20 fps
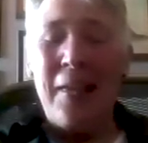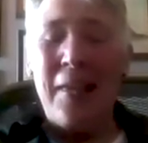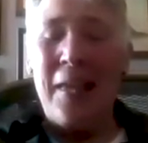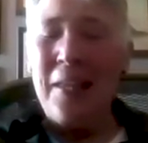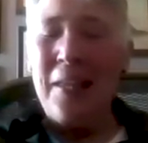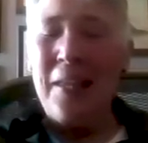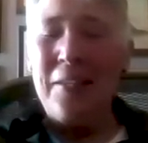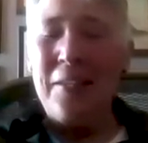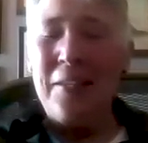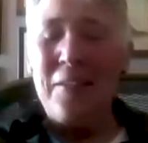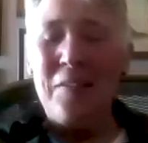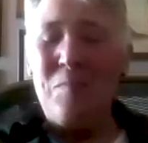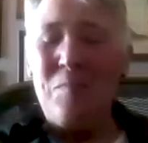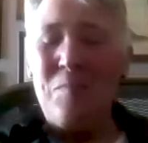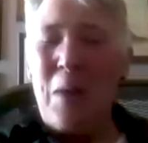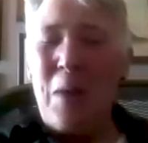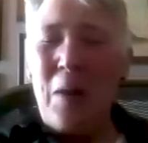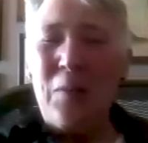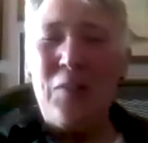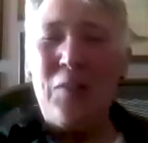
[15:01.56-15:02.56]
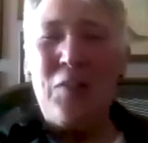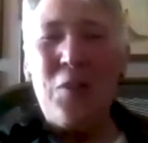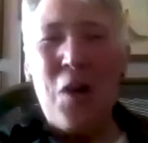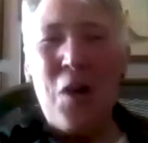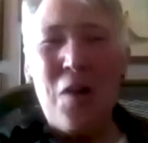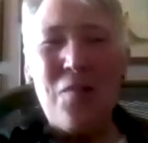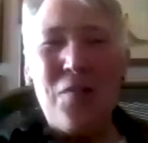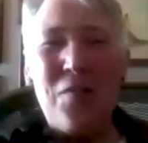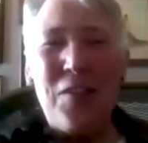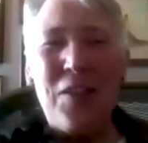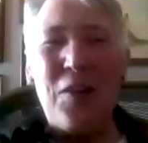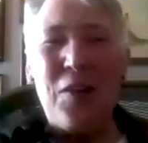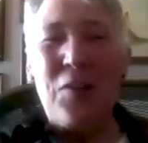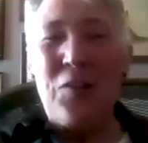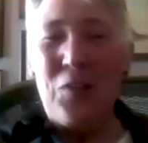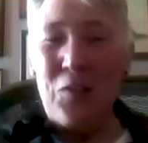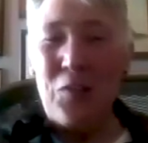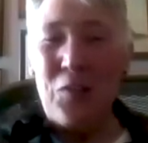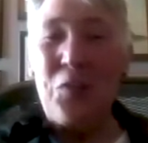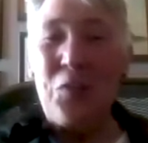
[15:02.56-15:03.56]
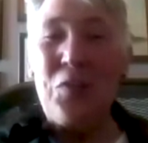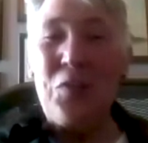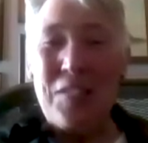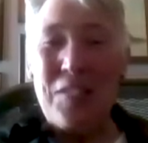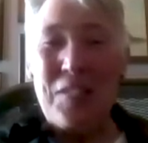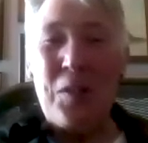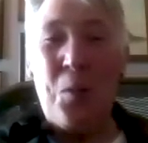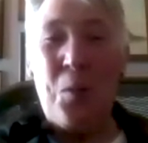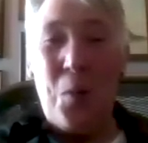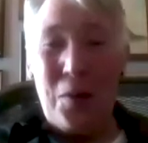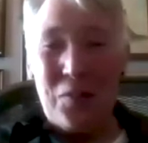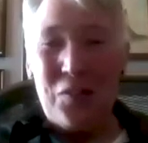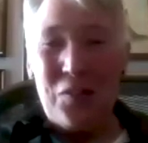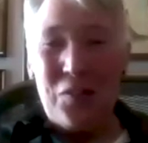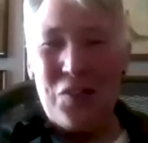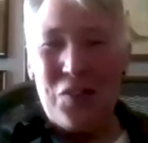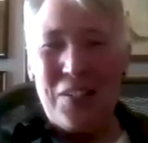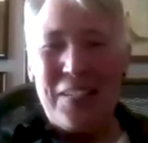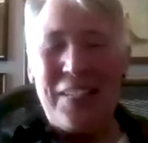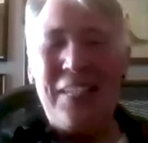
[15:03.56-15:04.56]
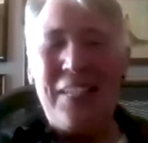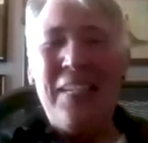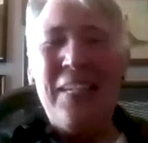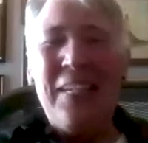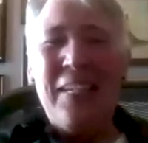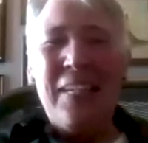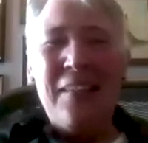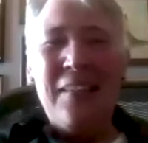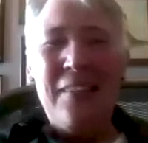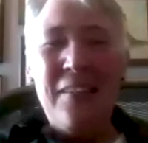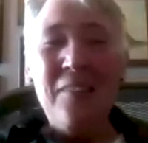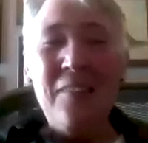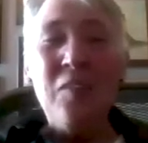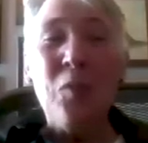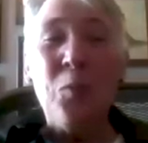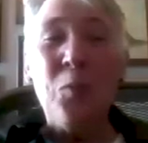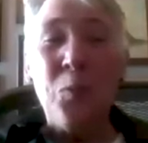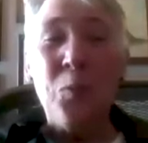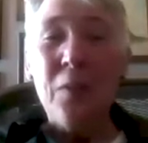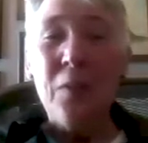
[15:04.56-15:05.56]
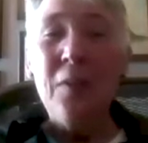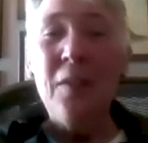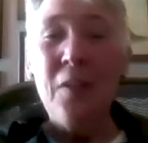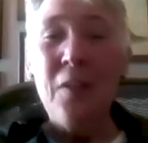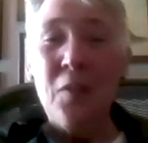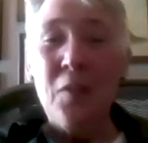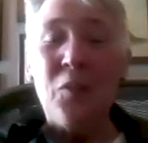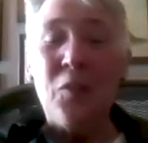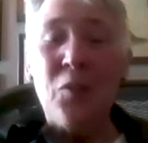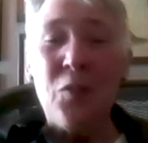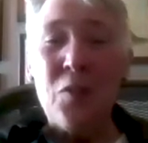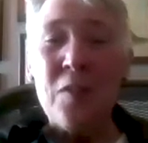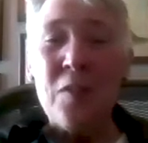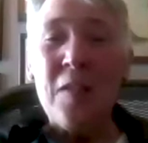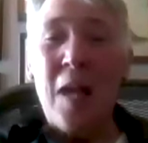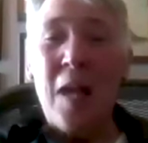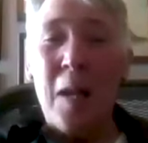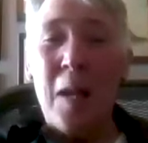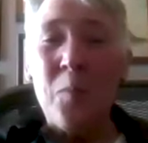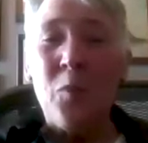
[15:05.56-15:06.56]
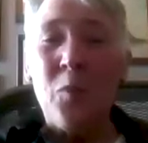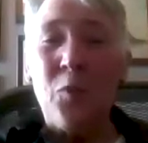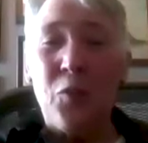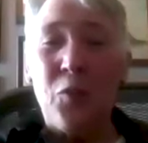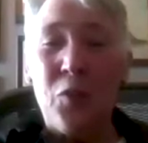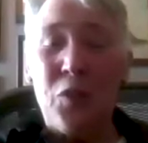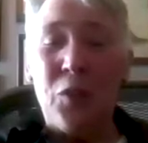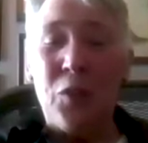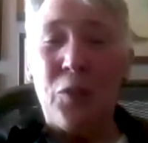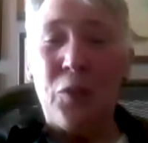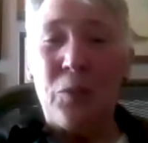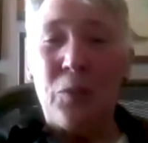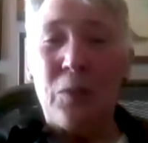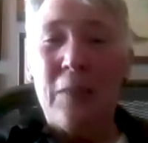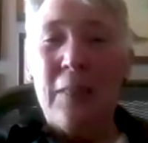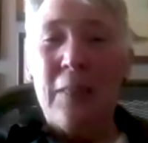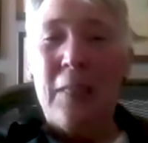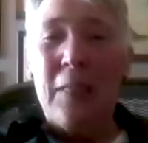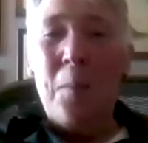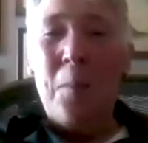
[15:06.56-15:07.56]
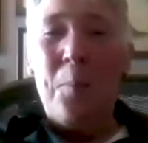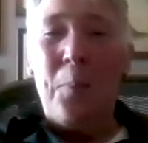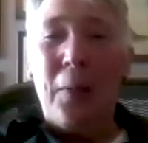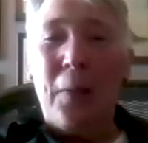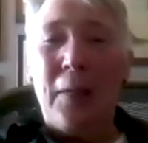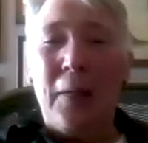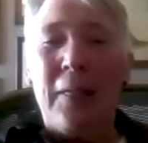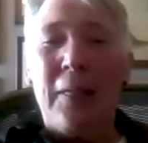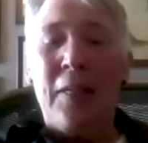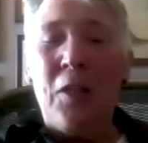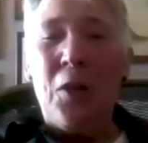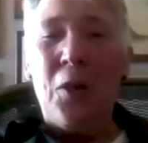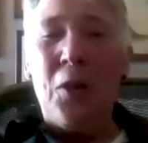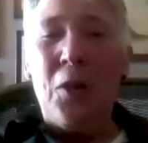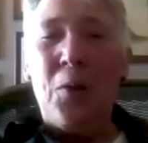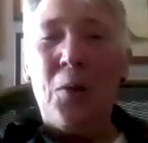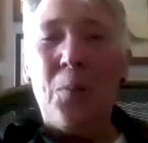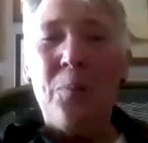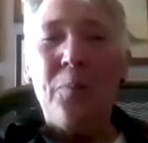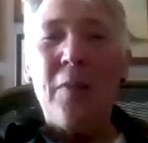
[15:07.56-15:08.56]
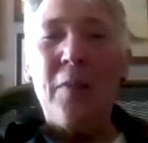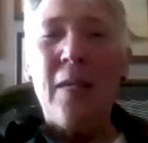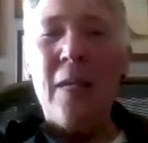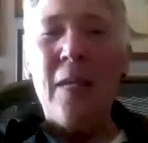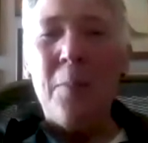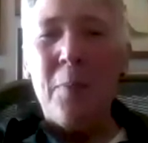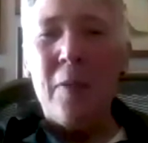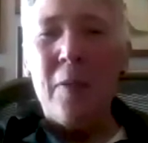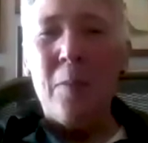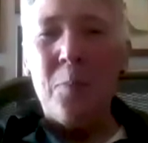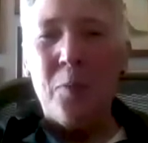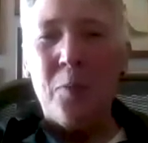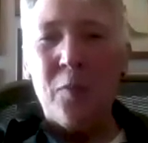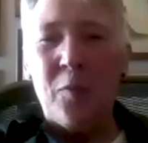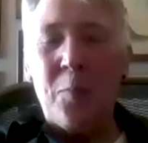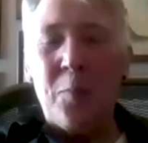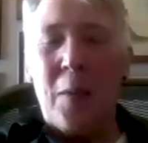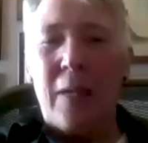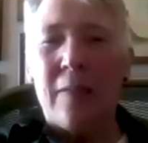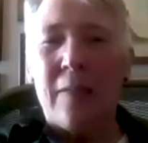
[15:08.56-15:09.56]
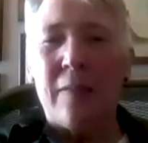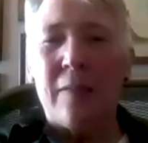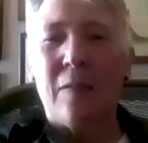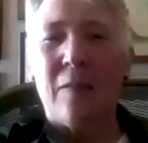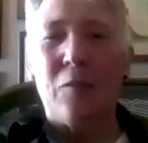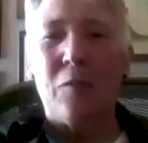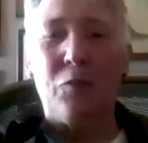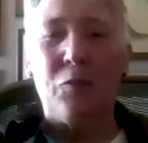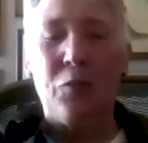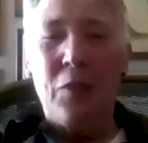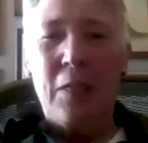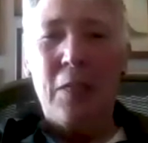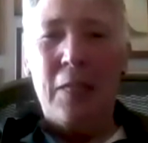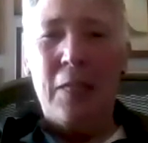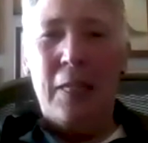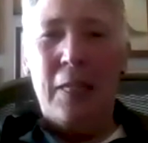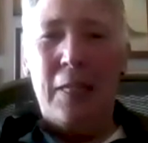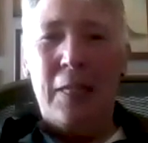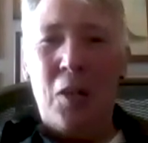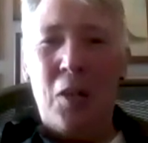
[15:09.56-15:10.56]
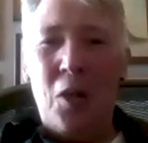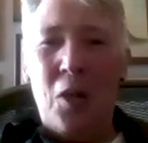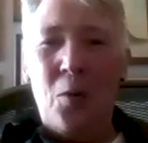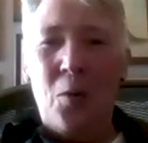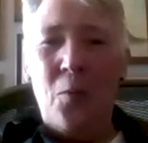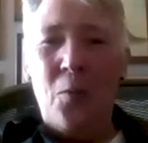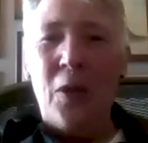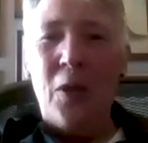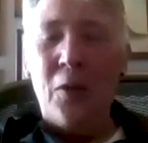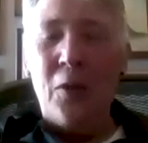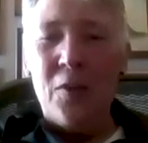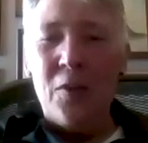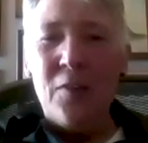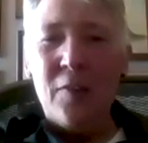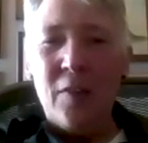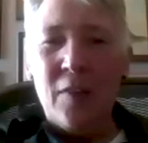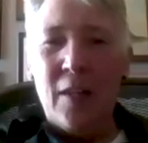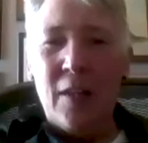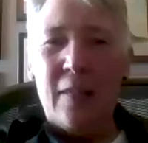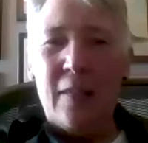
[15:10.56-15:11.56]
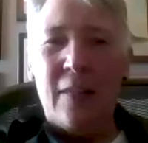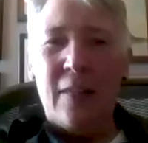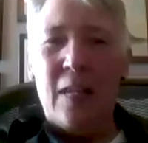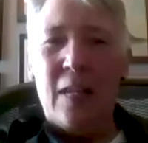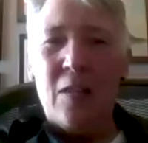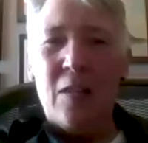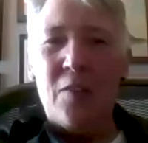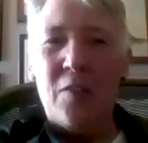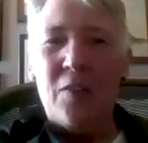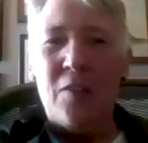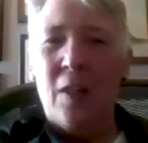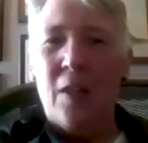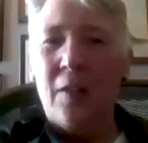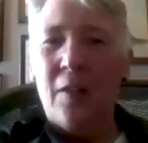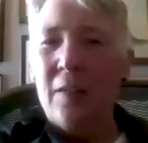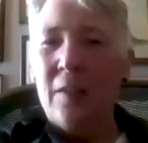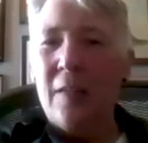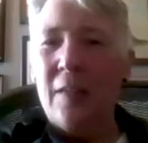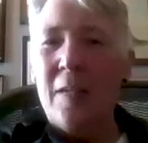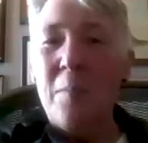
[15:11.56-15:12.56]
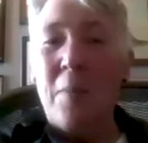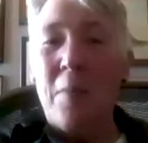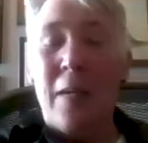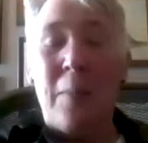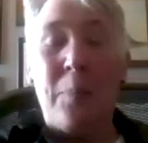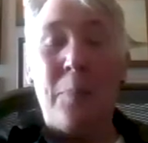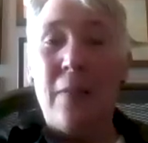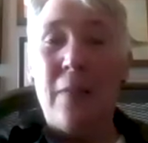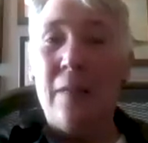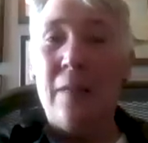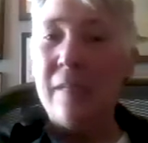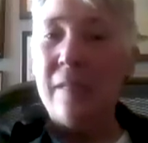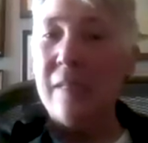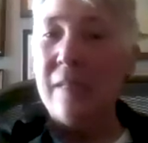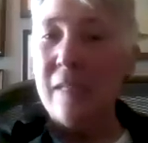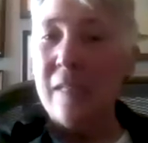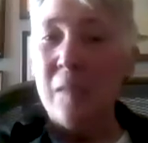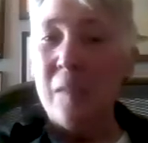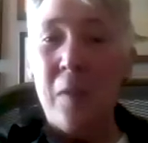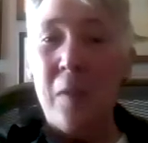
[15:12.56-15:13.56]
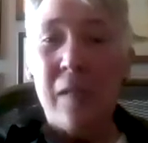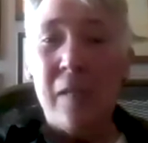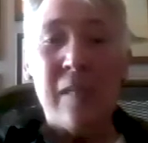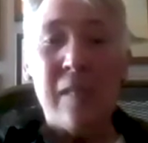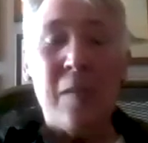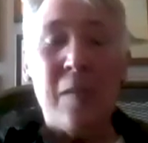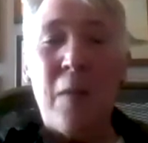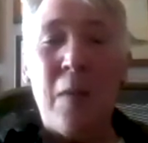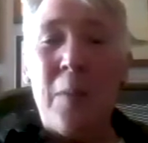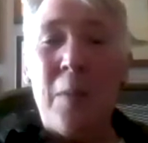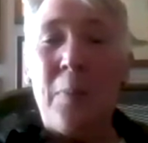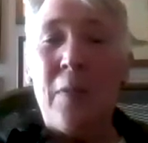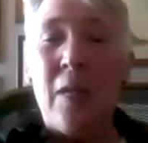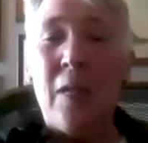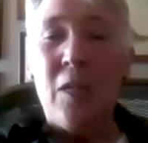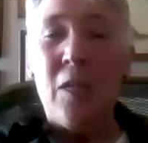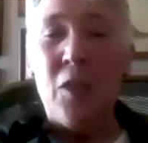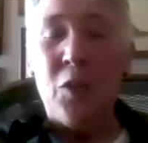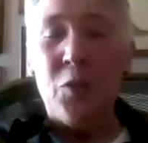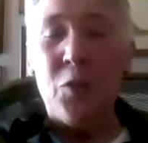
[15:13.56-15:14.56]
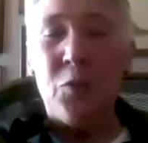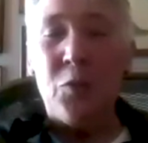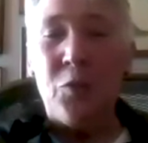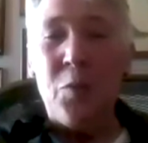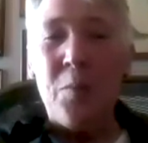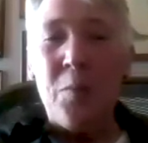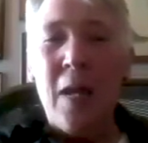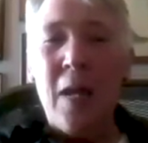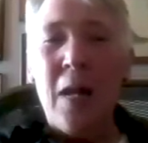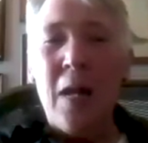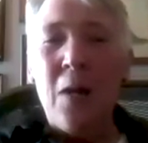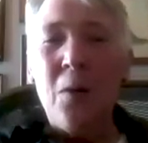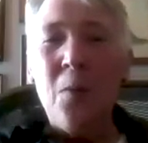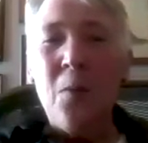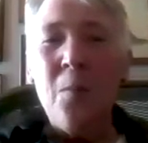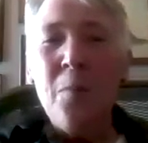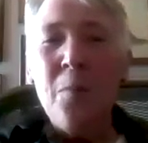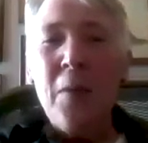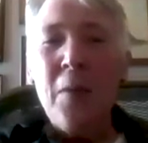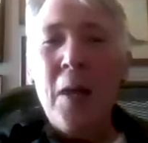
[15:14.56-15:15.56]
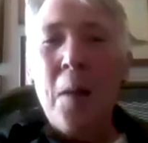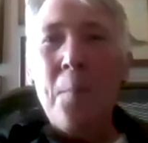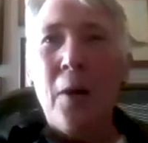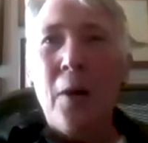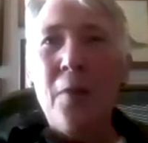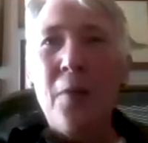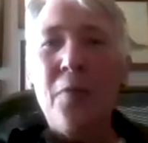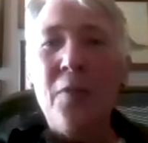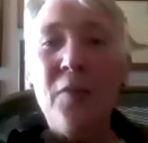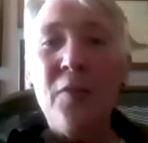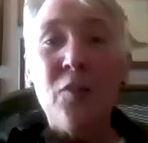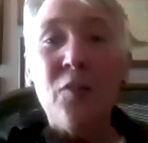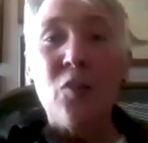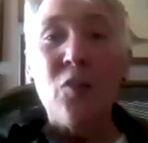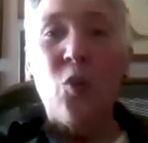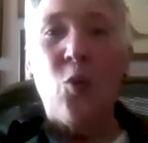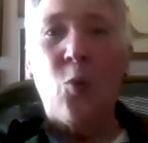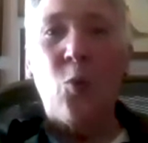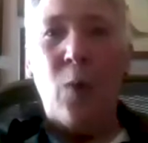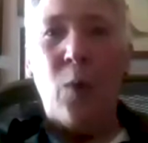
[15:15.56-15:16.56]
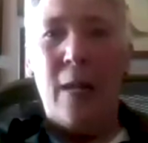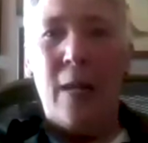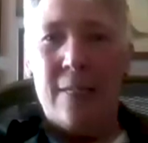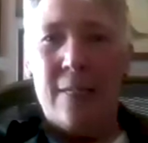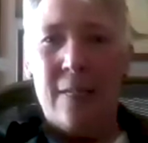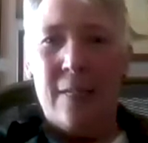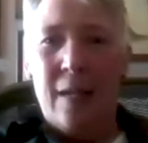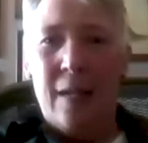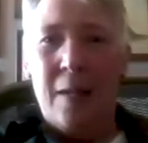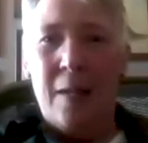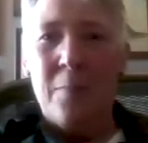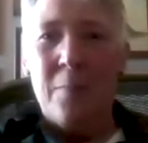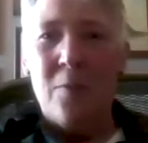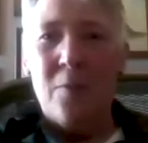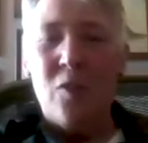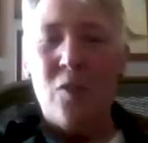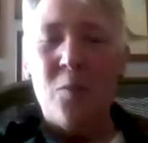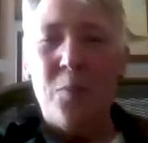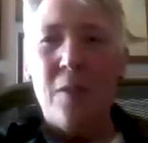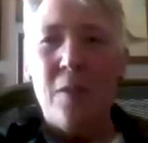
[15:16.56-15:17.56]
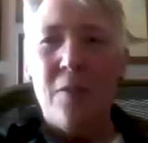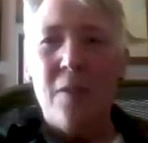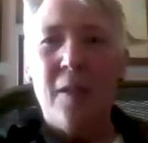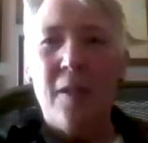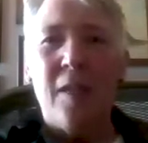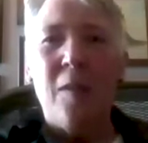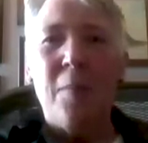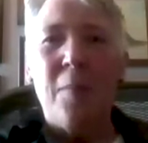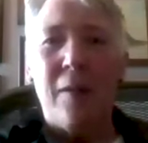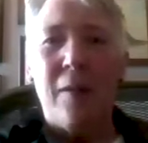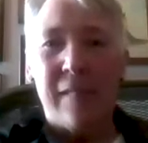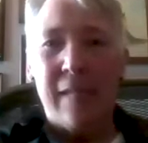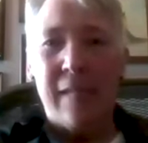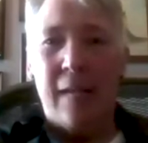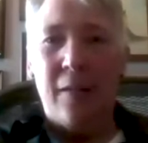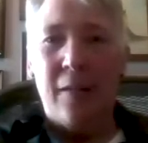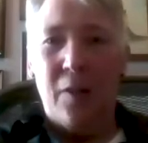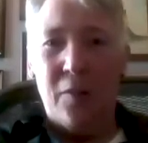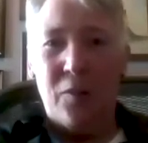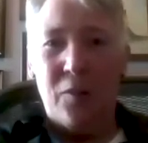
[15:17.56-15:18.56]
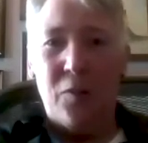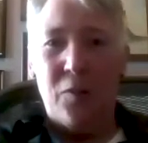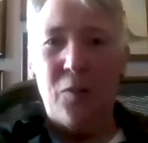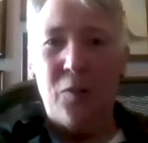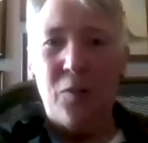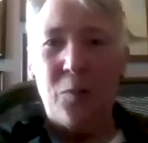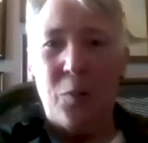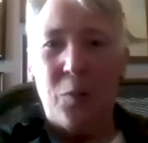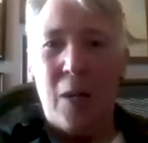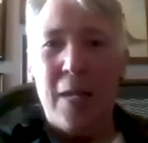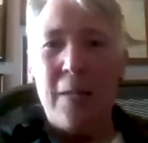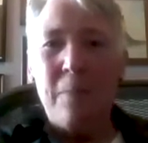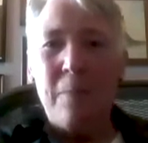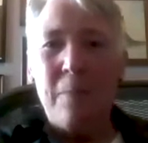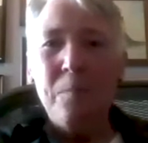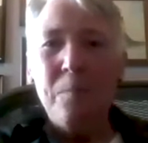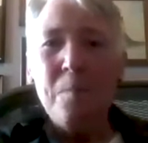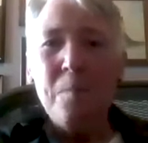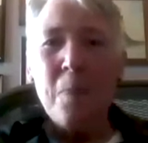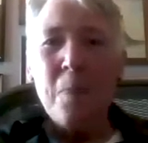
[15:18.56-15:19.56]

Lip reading: And bouncing off the uncertainty question, these are really uncertain times for you. But, you know, keep it in perspective. You know, there is light at the end of the tunnel. It might be 6 months, it might be a year from now, but this is a great time to be thinking about side hustles, right?